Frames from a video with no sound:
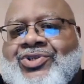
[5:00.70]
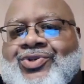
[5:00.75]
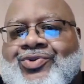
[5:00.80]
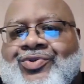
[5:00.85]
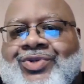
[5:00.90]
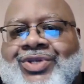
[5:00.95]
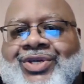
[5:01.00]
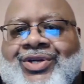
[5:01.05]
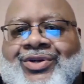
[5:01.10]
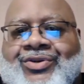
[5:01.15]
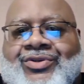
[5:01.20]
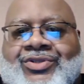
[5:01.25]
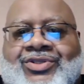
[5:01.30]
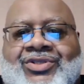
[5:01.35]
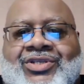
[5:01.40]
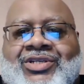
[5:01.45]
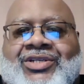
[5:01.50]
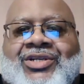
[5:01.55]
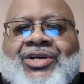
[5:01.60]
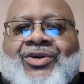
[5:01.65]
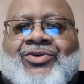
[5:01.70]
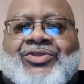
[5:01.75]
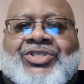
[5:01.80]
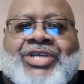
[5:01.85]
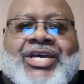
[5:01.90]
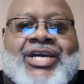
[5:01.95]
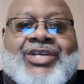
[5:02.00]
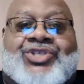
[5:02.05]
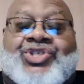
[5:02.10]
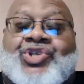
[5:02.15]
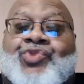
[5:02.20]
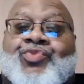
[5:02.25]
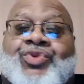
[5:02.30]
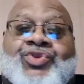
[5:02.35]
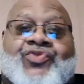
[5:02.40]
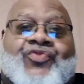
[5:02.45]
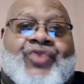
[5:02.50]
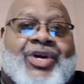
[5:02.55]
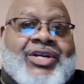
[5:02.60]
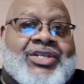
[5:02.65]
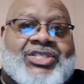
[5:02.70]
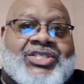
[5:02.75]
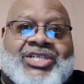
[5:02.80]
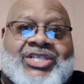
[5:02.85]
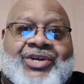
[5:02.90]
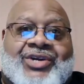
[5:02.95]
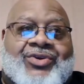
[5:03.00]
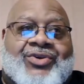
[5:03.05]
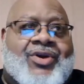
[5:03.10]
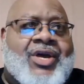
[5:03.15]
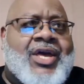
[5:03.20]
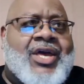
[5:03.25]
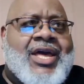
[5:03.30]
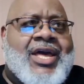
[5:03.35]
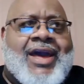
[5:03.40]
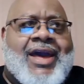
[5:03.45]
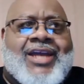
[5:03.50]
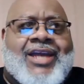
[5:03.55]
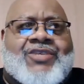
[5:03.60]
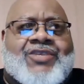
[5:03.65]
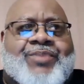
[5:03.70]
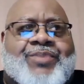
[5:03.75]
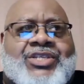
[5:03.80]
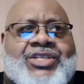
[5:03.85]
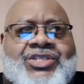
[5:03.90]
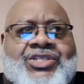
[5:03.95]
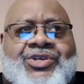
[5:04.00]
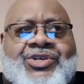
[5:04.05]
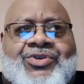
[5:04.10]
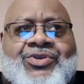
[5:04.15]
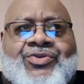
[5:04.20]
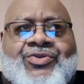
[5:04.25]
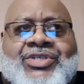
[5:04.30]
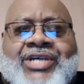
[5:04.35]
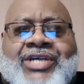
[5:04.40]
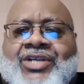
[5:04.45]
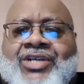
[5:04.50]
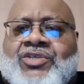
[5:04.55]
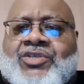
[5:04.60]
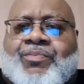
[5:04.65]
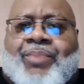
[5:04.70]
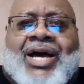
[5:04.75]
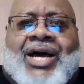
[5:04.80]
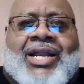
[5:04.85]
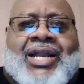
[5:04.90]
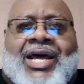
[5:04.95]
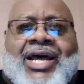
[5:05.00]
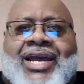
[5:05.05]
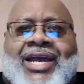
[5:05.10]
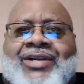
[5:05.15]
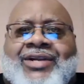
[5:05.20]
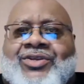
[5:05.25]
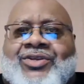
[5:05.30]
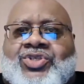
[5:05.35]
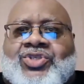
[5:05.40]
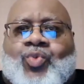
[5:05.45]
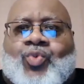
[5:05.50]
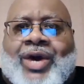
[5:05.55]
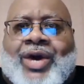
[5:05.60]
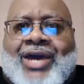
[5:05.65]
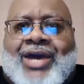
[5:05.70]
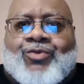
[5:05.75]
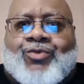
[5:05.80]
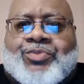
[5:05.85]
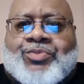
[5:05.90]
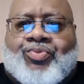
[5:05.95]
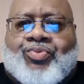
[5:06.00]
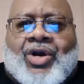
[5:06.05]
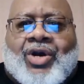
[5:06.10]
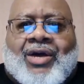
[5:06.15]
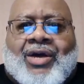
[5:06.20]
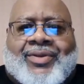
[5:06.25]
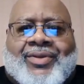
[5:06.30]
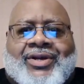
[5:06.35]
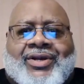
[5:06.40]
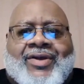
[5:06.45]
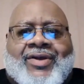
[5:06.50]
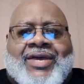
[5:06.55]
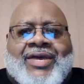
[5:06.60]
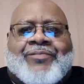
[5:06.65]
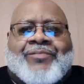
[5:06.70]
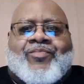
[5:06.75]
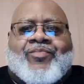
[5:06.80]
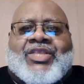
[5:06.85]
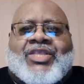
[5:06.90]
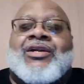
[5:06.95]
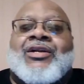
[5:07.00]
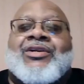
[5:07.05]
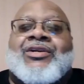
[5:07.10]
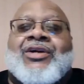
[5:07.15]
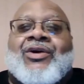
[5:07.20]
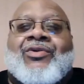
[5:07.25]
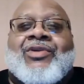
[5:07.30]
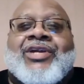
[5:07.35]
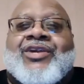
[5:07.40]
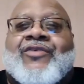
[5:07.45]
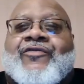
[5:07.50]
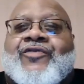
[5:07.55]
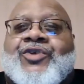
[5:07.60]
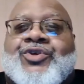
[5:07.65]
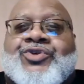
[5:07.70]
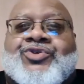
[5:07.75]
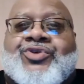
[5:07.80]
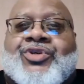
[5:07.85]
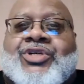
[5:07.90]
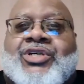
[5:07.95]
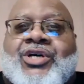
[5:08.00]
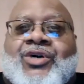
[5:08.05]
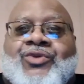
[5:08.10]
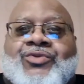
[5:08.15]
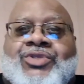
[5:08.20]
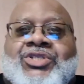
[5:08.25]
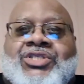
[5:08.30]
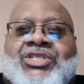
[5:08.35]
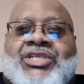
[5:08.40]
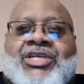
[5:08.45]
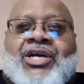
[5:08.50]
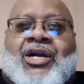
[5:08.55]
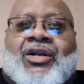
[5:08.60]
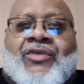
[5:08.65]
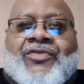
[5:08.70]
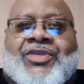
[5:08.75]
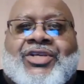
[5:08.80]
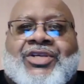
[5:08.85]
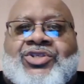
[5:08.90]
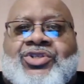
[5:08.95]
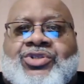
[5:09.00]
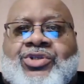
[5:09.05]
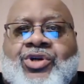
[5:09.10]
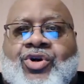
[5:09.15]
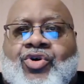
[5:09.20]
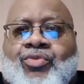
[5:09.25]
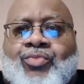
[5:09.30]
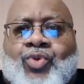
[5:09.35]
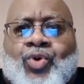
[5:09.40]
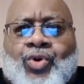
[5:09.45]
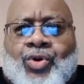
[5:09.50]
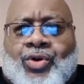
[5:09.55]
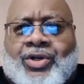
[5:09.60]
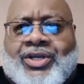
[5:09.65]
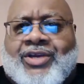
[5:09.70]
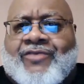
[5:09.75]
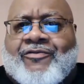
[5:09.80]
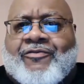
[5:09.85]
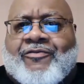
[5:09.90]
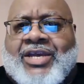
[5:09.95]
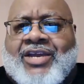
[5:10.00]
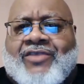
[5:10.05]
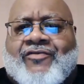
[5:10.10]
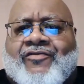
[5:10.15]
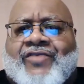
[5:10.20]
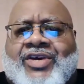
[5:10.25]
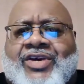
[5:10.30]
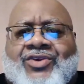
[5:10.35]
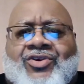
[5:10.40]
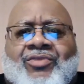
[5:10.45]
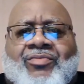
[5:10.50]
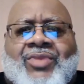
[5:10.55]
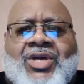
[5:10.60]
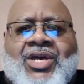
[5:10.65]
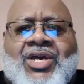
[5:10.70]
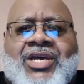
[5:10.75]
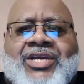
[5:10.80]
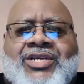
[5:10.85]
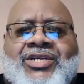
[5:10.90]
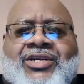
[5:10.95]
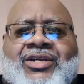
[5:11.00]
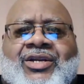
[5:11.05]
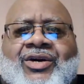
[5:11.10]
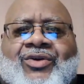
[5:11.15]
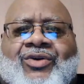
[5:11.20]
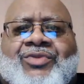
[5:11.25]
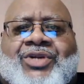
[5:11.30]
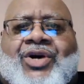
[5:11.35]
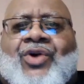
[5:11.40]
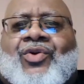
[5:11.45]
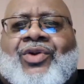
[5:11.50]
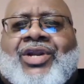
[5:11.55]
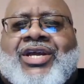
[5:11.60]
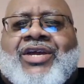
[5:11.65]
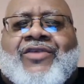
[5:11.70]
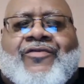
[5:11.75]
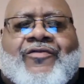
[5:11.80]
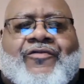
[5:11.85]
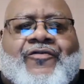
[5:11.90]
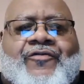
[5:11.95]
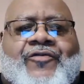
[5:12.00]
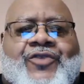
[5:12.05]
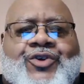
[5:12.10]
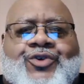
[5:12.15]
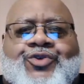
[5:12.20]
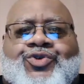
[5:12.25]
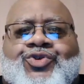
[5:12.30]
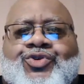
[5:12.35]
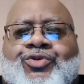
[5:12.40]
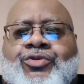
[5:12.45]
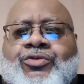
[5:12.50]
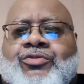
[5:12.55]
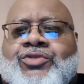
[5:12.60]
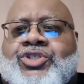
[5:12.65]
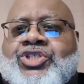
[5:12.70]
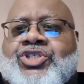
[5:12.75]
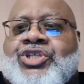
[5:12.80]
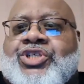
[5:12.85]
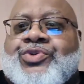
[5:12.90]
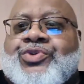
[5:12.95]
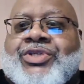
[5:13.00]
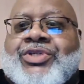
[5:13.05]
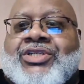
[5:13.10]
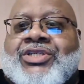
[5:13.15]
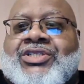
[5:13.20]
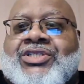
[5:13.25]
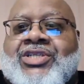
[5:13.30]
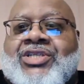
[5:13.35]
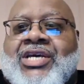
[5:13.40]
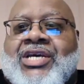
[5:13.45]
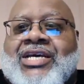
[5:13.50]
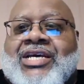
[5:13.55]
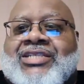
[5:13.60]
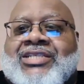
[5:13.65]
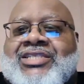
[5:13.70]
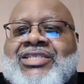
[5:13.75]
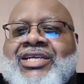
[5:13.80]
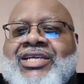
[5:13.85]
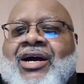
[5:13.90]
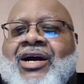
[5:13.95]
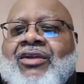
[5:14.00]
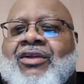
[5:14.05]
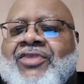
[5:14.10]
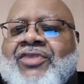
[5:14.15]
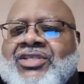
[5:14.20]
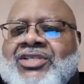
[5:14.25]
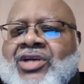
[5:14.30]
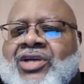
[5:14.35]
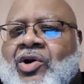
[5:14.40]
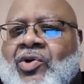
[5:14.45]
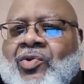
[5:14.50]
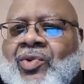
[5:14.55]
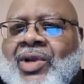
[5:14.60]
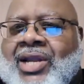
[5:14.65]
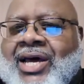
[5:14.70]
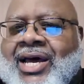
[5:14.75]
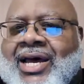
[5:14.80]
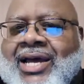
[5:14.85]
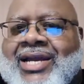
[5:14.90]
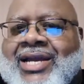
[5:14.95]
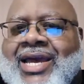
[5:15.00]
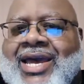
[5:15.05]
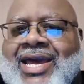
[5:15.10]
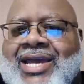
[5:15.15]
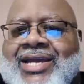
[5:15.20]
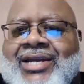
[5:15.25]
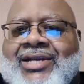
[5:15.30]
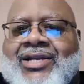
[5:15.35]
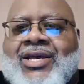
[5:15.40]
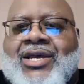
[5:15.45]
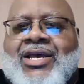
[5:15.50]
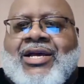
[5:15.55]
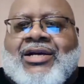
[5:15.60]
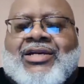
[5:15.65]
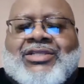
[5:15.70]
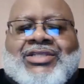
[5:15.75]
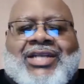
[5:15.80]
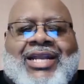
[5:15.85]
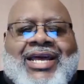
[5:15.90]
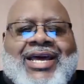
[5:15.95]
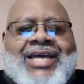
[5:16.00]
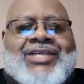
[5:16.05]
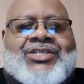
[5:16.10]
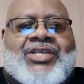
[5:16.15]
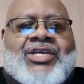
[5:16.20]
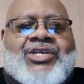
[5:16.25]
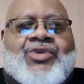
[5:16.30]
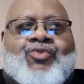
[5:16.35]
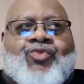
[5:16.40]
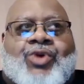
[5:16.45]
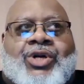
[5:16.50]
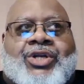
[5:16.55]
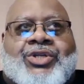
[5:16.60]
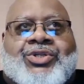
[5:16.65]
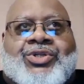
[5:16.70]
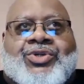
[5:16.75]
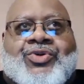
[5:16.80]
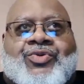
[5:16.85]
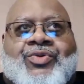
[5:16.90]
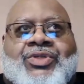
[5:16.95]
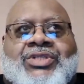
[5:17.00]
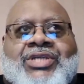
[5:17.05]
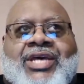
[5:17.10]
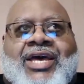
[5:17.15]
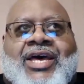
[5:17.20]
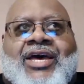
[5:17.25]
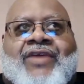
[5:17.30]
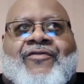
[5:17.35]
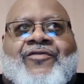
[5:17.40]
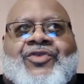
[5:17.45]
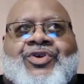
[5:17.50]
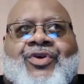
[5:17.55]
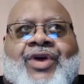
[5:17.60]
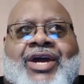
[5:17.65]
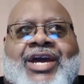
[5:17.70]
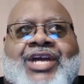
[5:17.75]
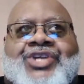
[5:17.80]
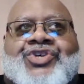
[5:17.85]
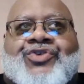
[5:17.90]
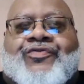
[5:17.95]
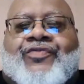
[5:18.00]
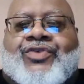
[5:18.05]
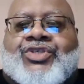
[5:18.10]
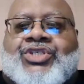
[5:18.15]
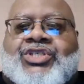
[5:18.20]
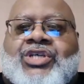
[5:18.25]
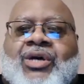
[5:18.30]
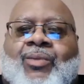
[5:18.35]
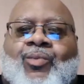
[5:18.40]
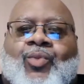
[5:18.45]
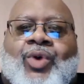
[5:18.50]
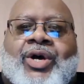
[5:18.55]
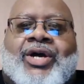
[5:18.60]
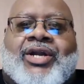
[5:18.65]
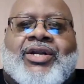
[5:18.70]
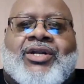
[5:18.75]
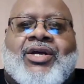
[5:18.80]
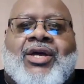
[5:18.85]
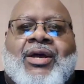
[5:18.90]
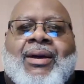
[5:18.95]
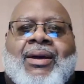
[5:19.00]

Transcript: two years. You know, J S U was front and center. H B C Us had a spotlight. The SWAC was prominent. Don't let a future coach see all of this turmoil and, and venom. You know, don't let future students see all of this online hate, because the last thing you want to do is have your hatred for someone